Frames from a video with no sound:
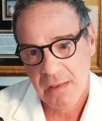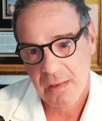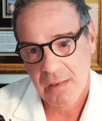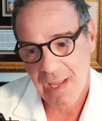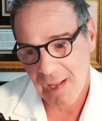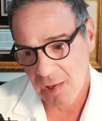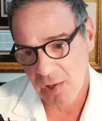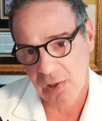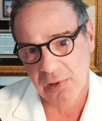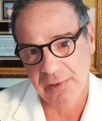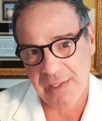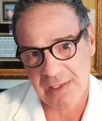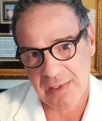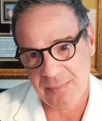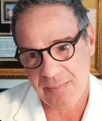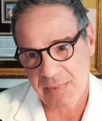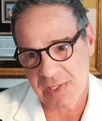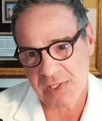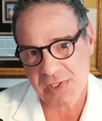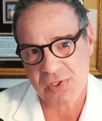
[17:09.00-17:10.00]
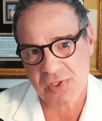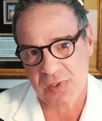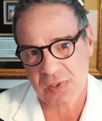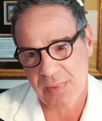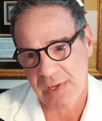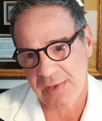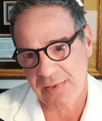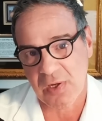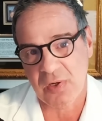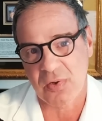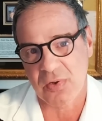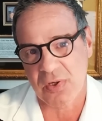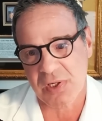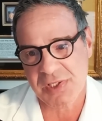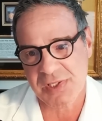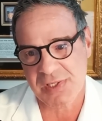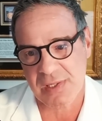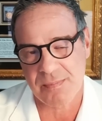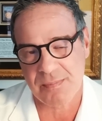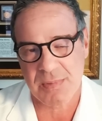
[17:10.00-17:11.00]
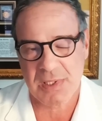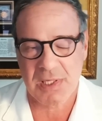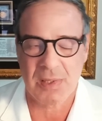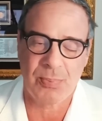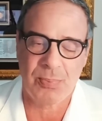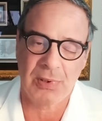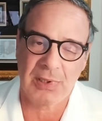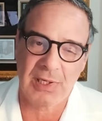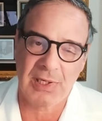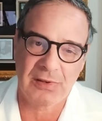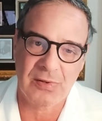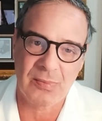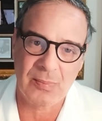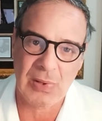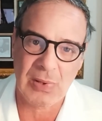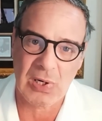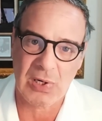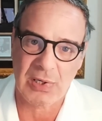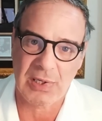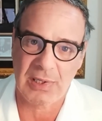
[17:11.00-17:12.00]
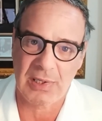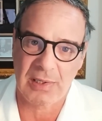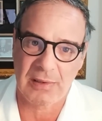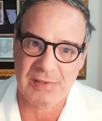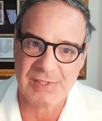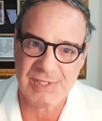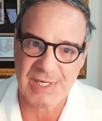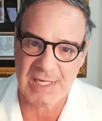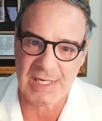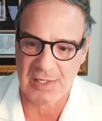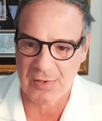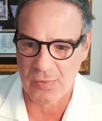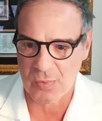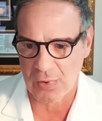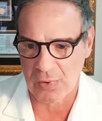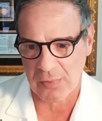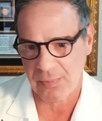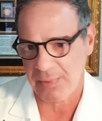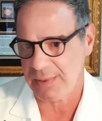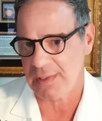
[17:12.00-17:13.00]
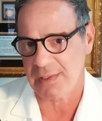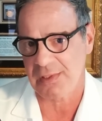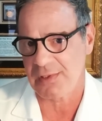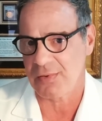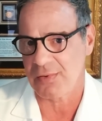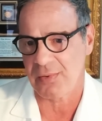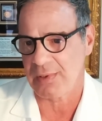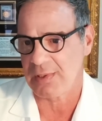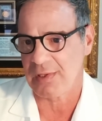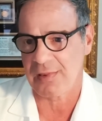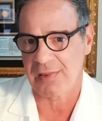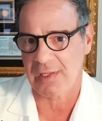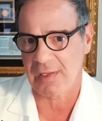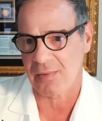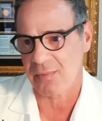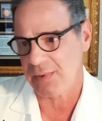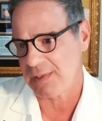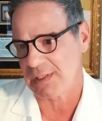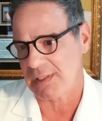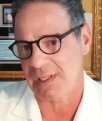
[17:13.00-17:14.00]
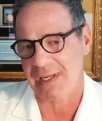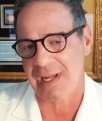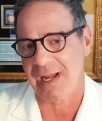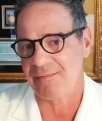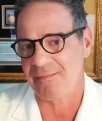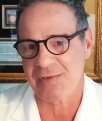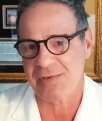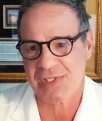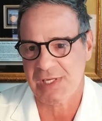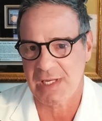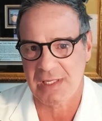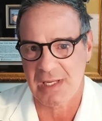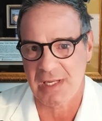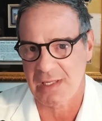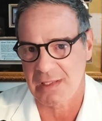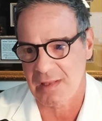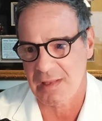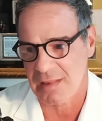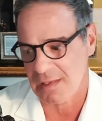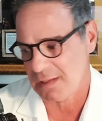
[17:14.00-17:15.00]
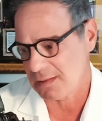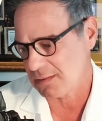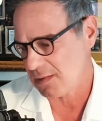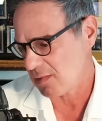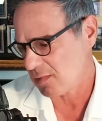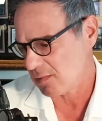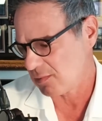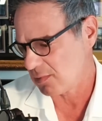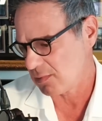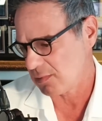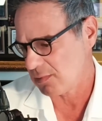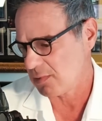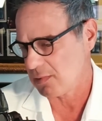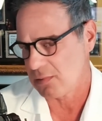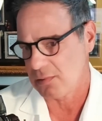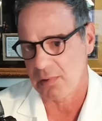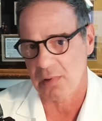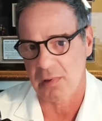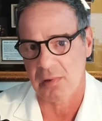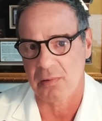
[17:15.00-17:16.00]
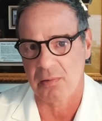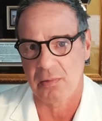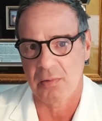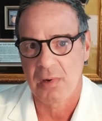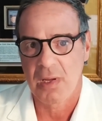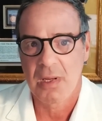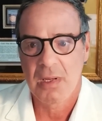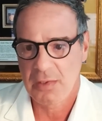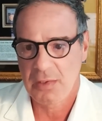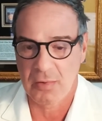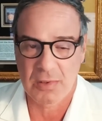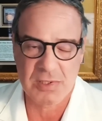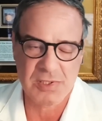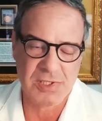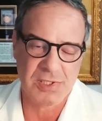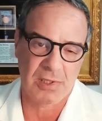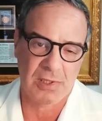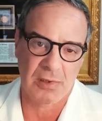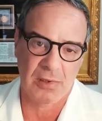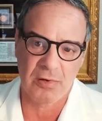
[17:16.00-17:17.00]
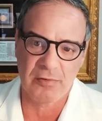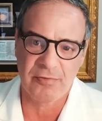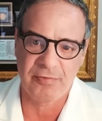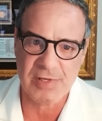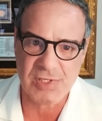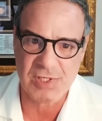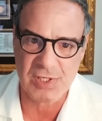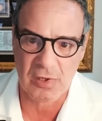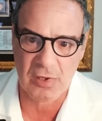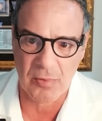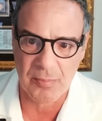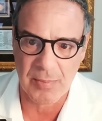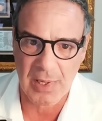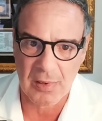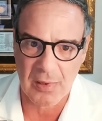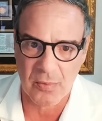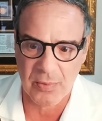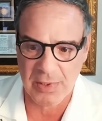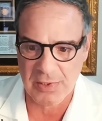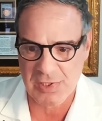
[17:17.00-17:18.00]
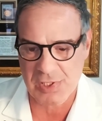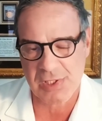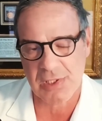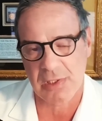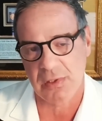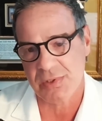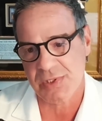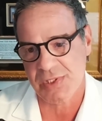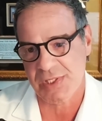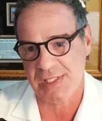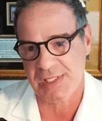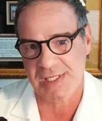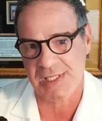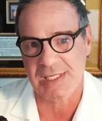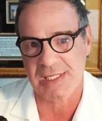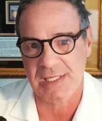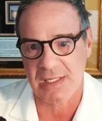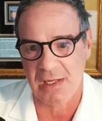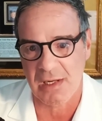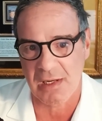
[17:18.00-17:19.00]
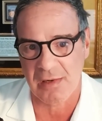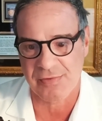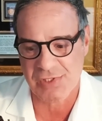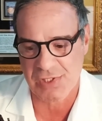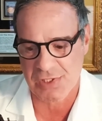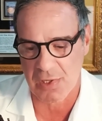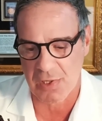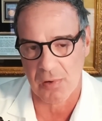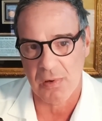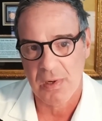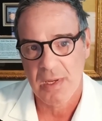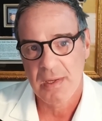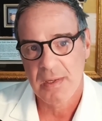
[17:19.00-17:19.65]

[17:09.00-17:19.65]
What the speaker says: held and administered by the crooks that manipulate the market, say to the world, we didn't do anything, we didn't confiscate anything. No, no, no, no. You can still own physical metal. We just closed these ETFs. So